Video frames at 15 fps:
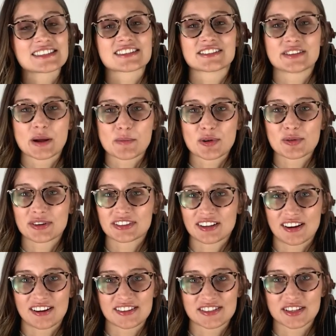is the number one
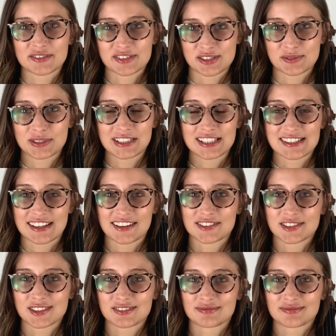cause of a squeaky sound.